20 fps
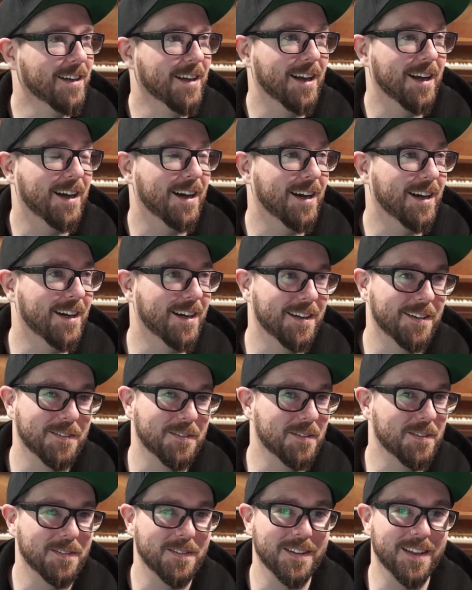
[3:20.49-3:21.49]

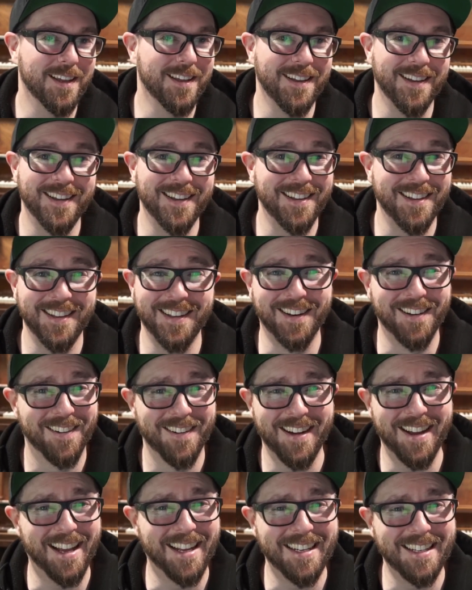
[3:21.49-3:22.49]

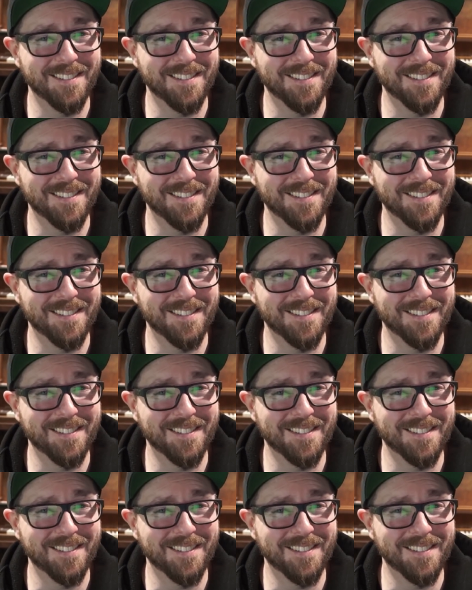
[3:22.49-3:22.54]
any